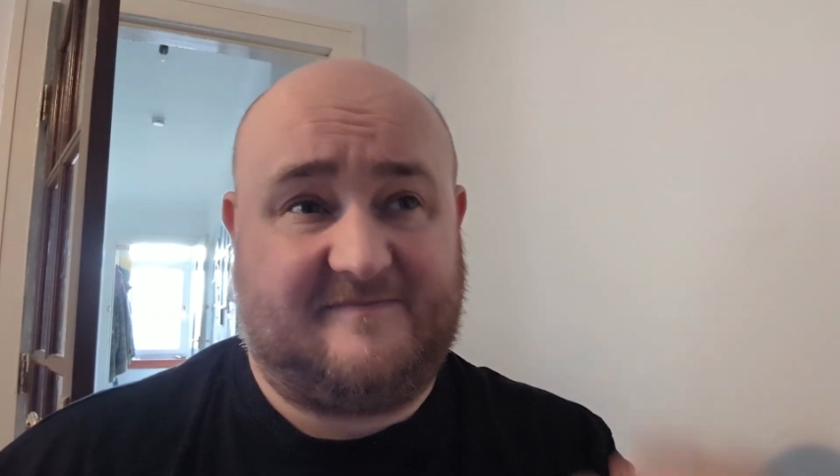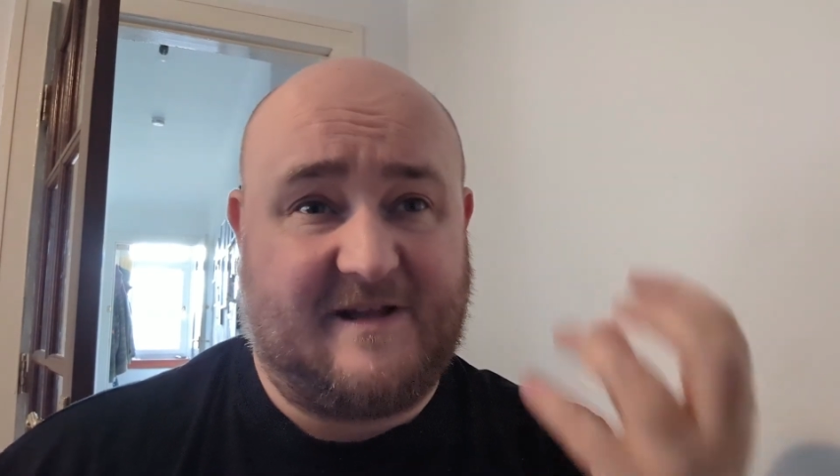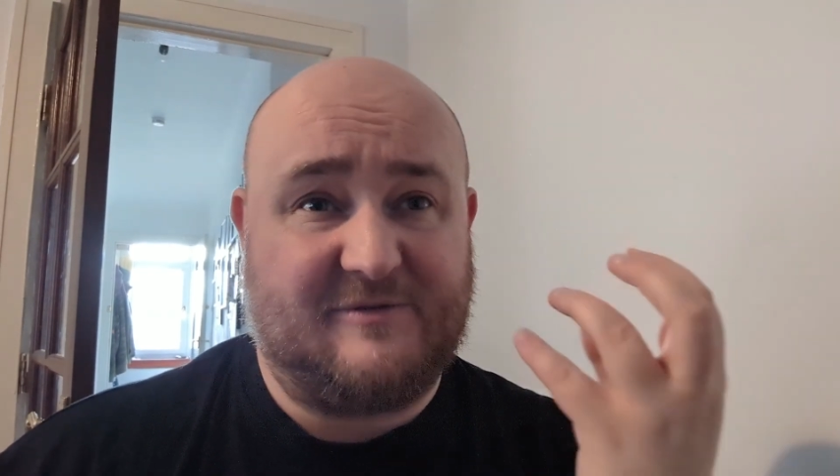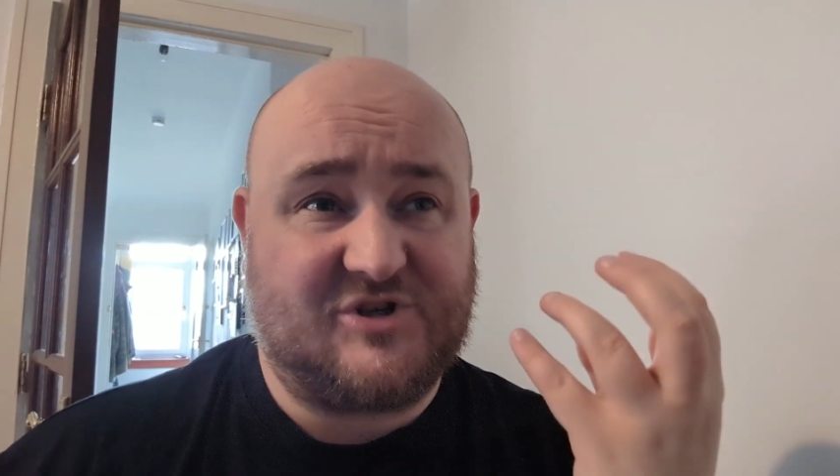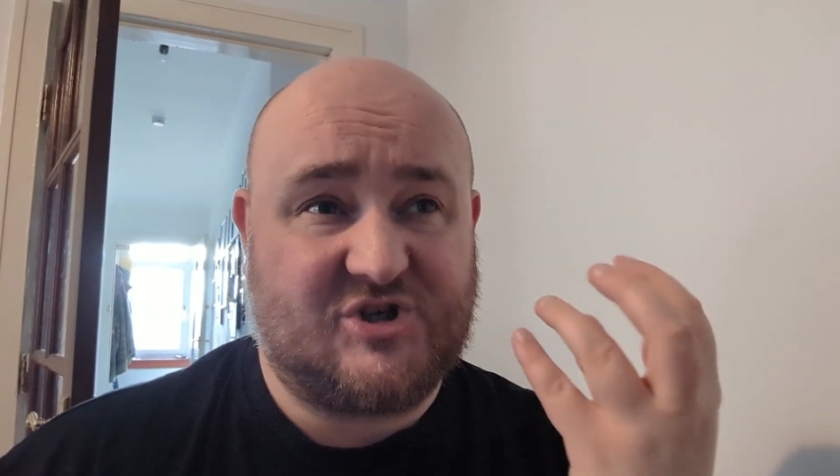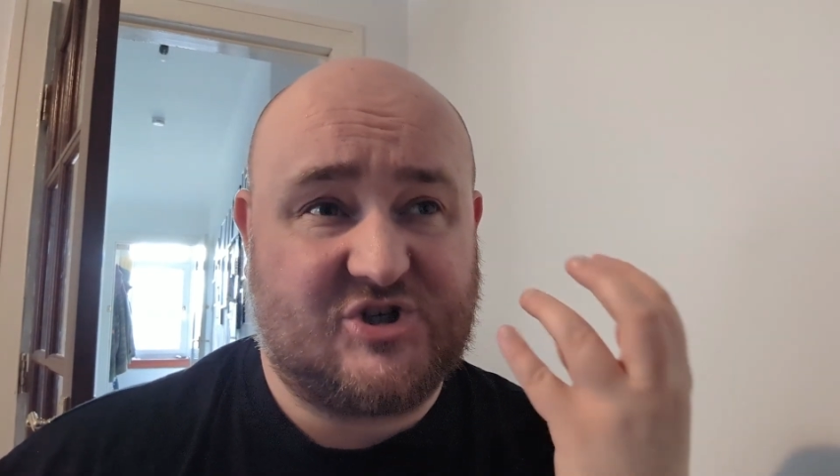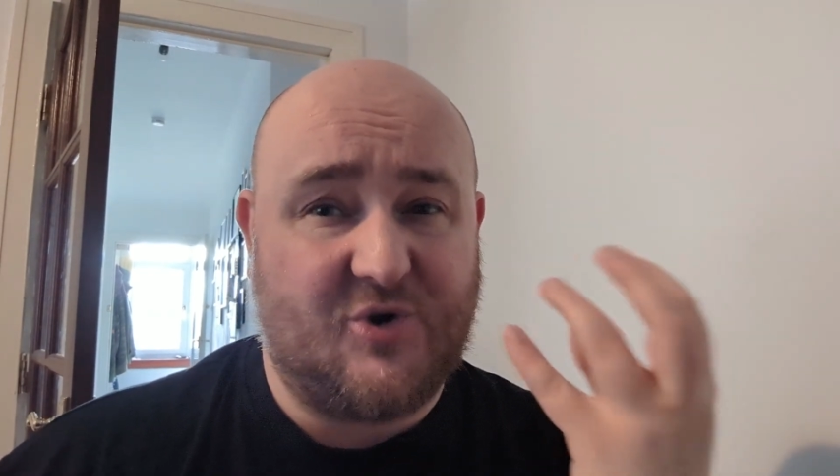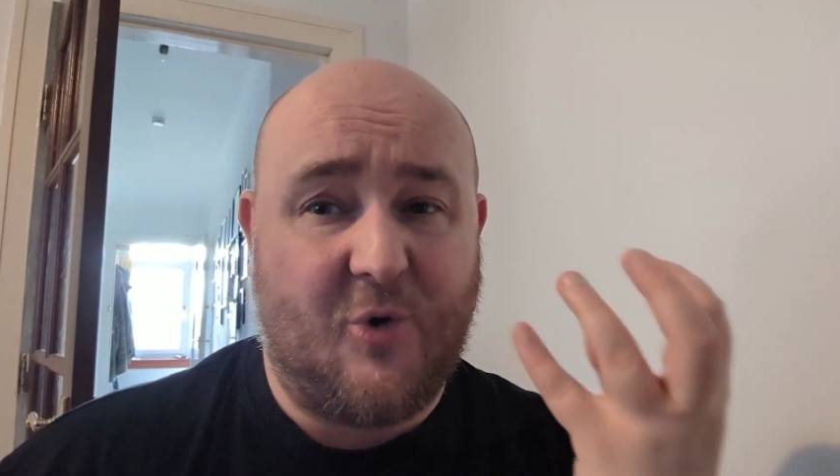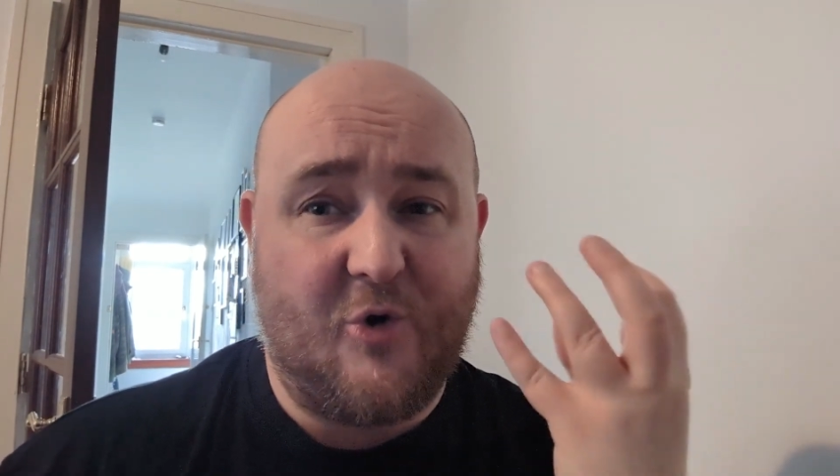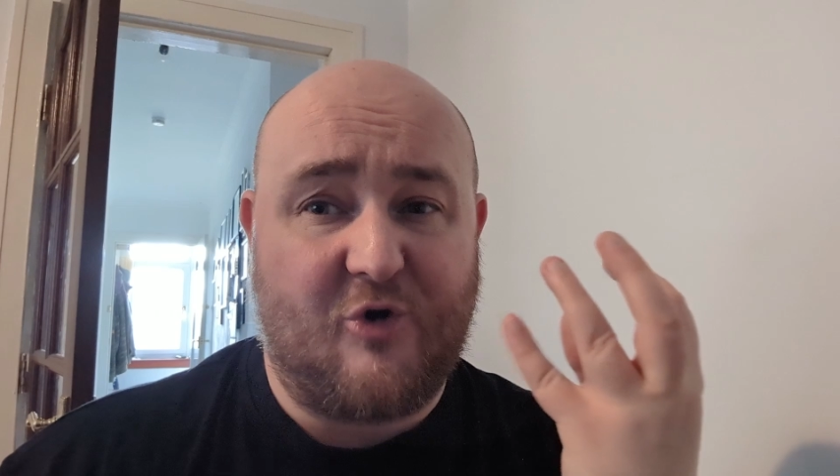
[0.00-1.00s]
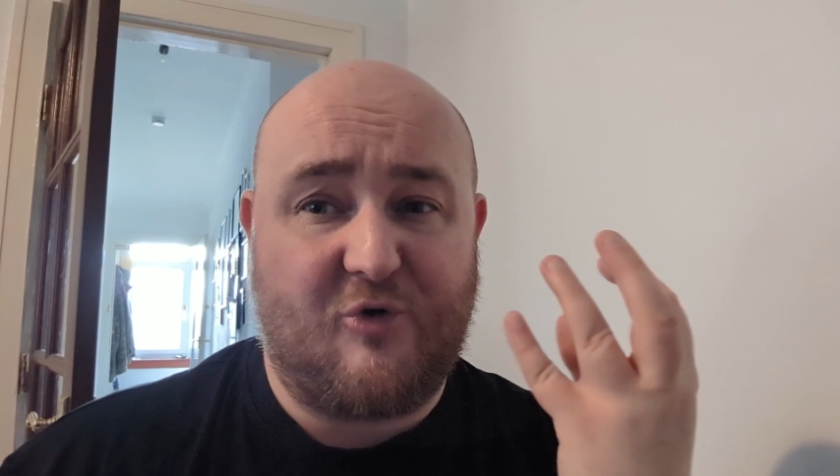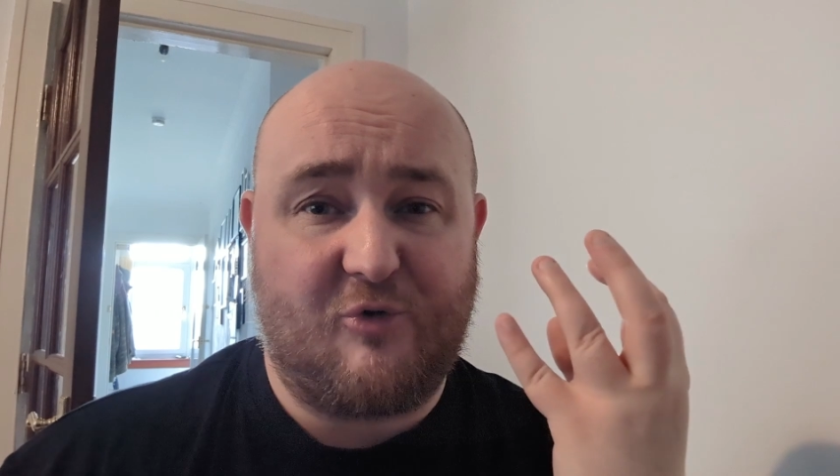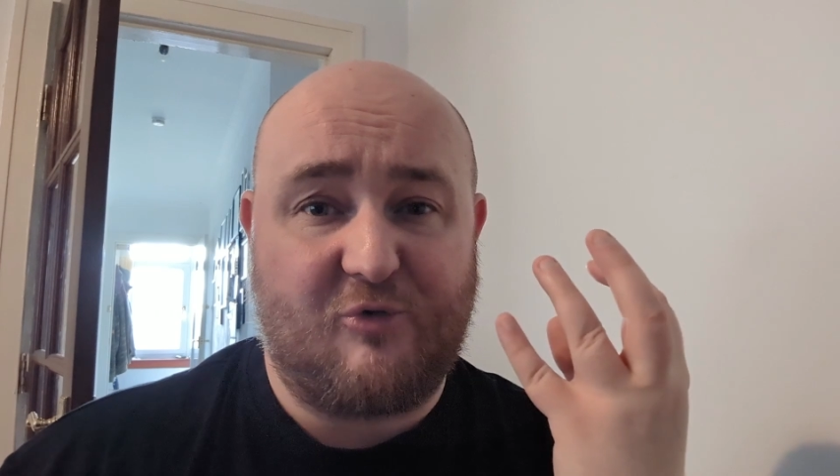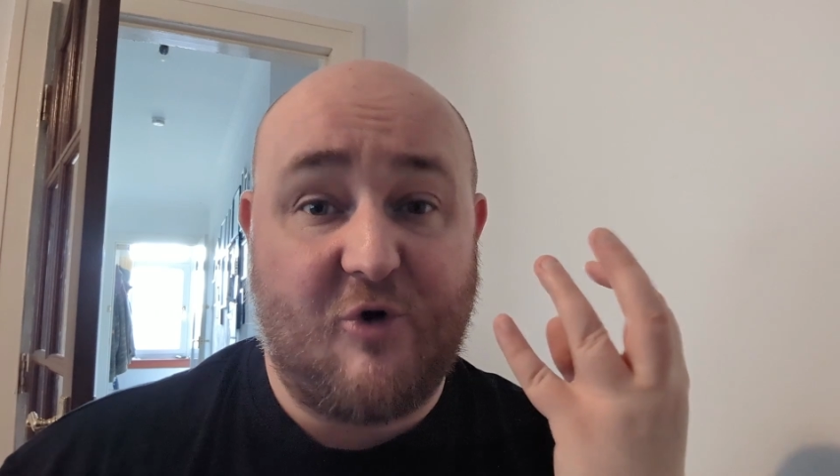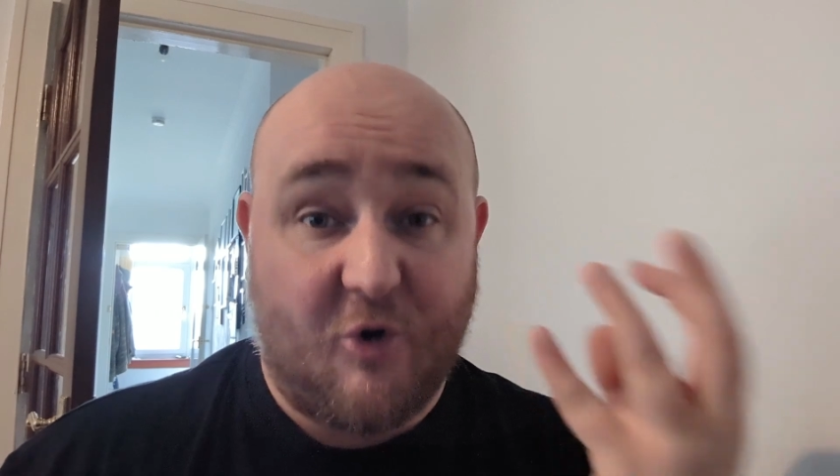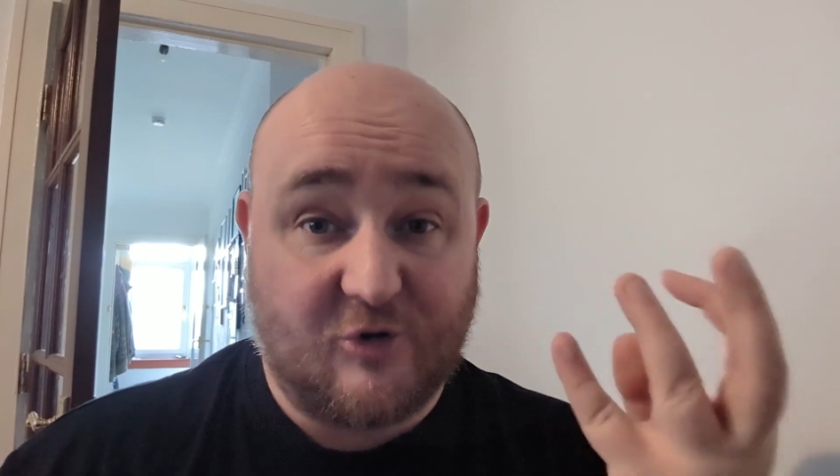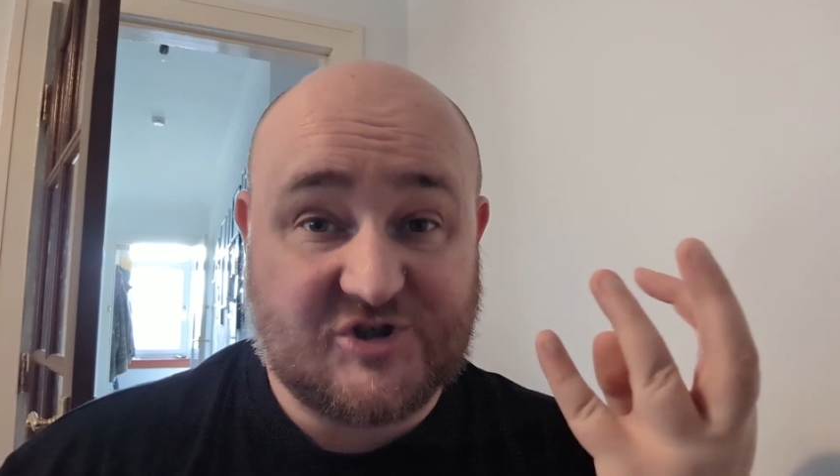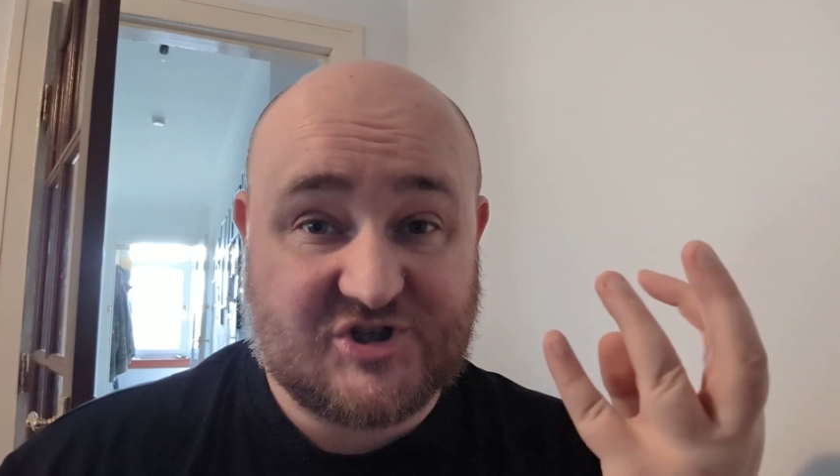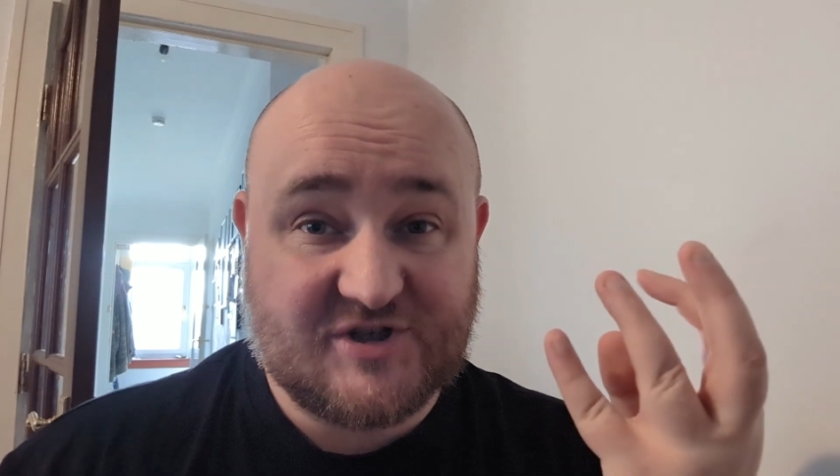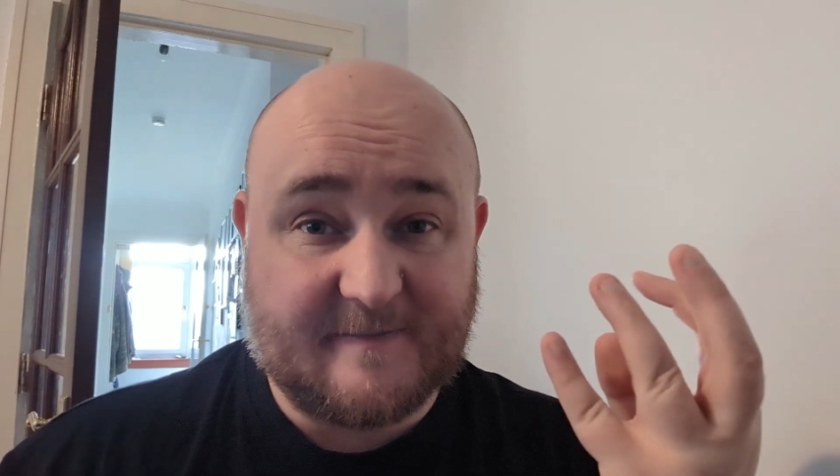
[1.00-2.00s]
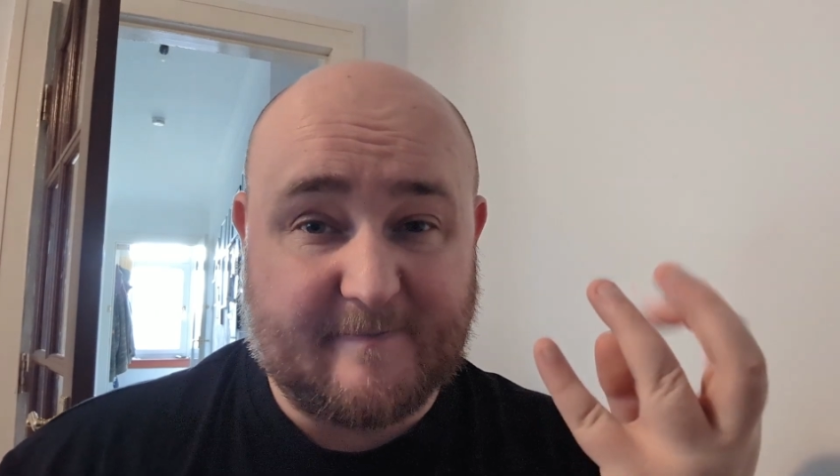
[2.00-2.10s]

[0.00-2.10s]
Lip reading: was so gross.